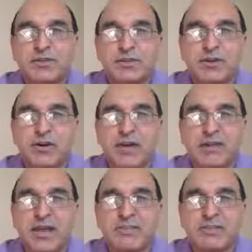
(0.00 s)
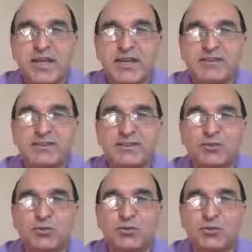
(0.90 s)
you are my namesake,
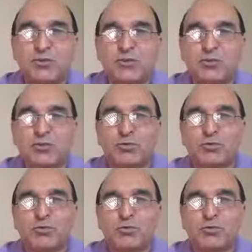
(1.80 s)
so you